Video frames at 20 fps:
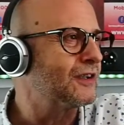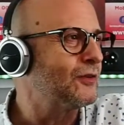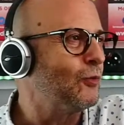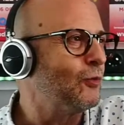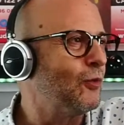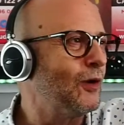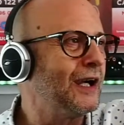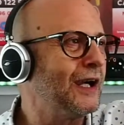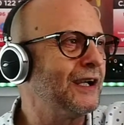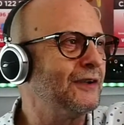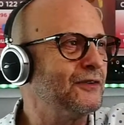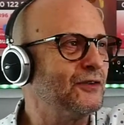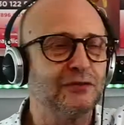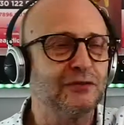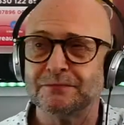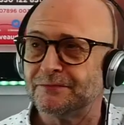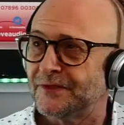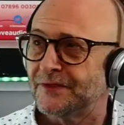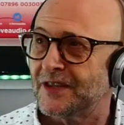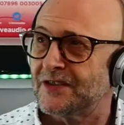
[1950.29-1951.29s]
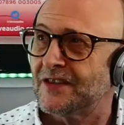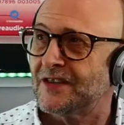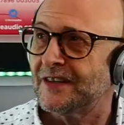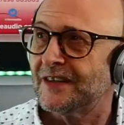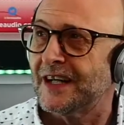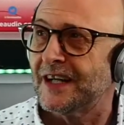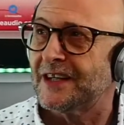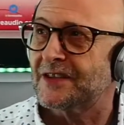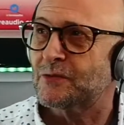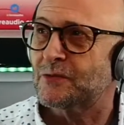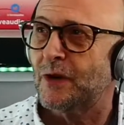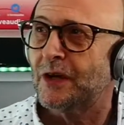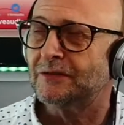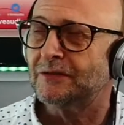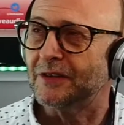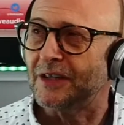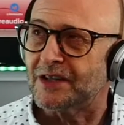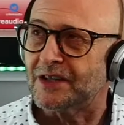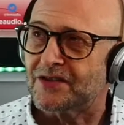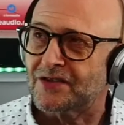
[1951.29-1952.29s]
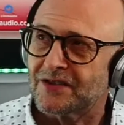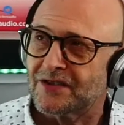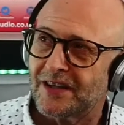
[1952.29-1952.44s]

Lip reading: Wow, you're finishing late as well, Rich.